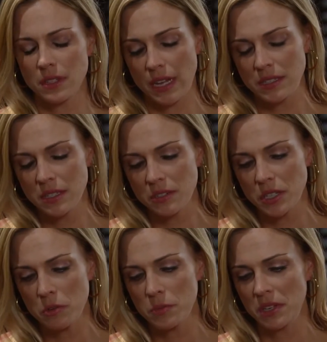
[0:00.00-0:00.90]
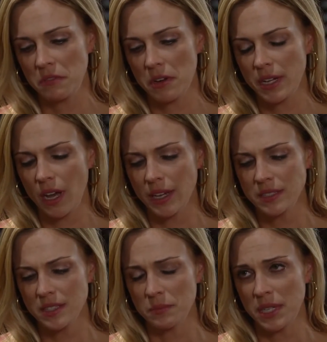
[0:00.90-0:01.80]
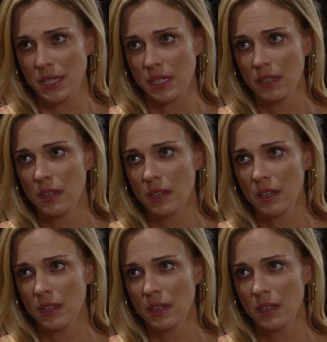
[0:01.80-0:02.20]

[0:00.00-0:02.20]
at dinner, you were being very kind to me.